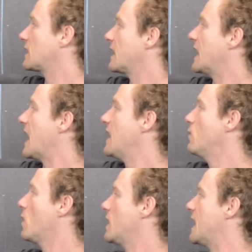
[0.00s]
to let
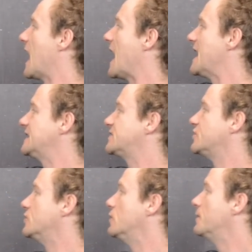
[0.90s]
A1,
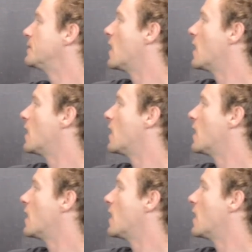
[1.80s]
A2,